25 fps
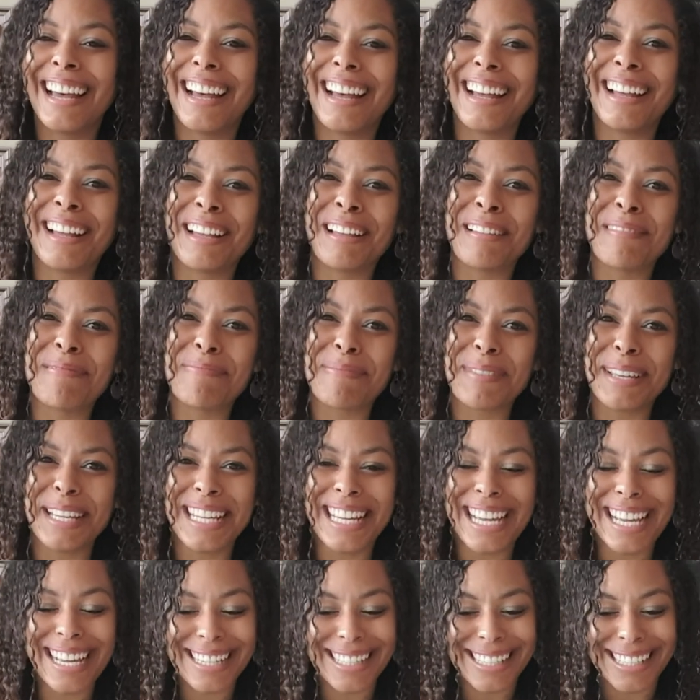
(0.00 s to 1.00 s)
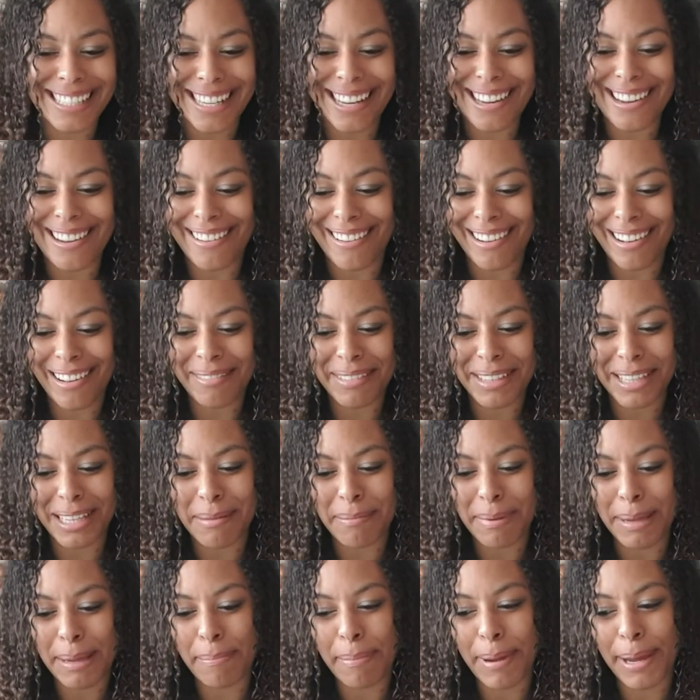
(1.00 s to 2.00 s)
But yes, so I'm
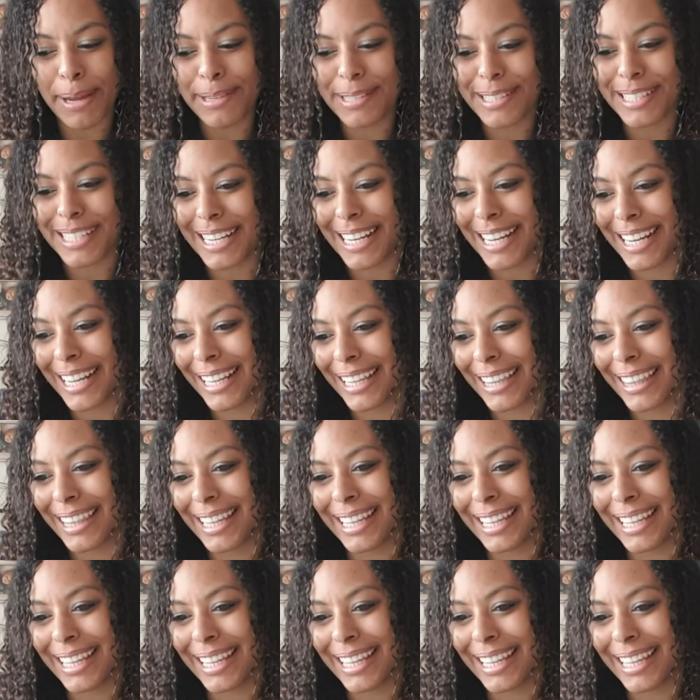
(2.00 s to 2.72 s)
going to be posting